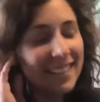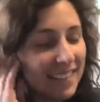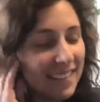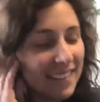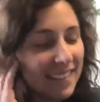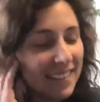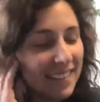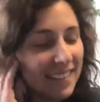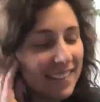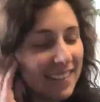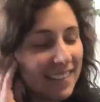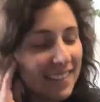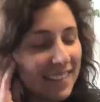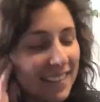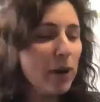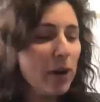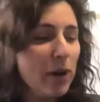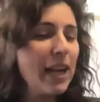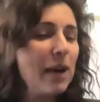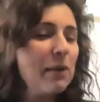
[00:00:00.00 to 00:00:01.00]
Every morning I
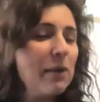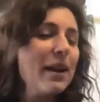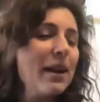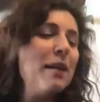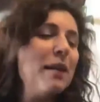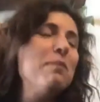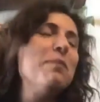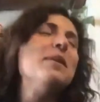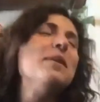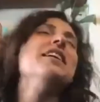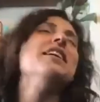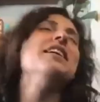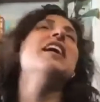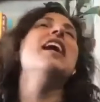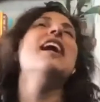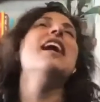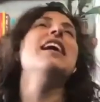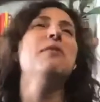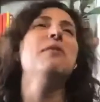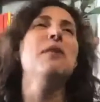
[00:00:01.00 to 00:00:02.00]
wake up, God,
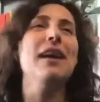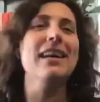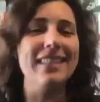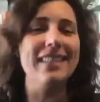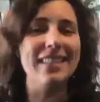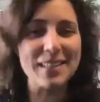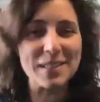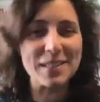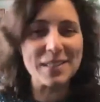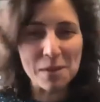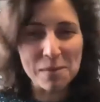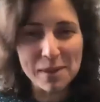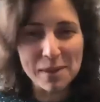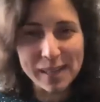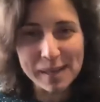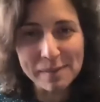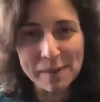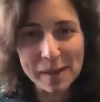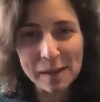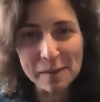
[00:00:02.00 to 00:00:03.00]
why did this woman email
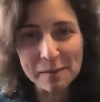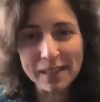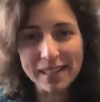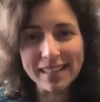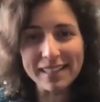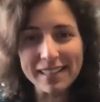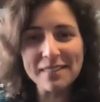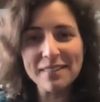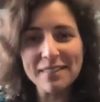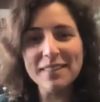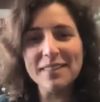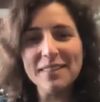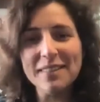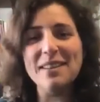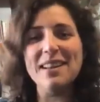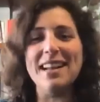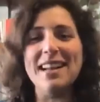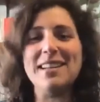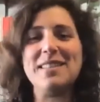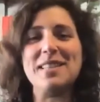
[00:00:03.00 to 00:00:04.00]
me
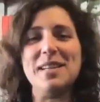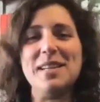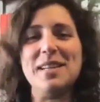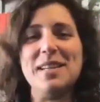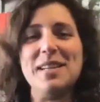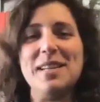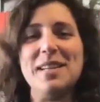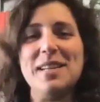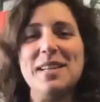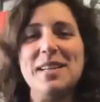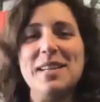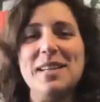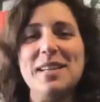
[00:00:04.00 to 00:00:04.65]
eighteen months ago?